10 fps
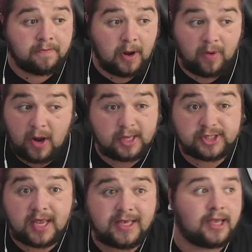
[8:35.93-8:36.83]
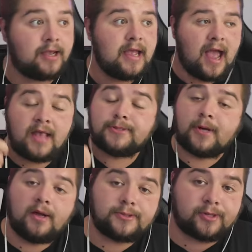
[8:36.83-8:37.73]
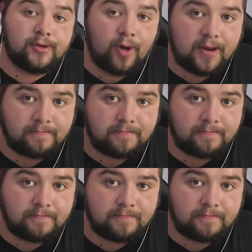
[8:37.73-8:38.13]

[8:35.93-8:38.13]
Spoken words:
but we've got to take it. A 5-3 win.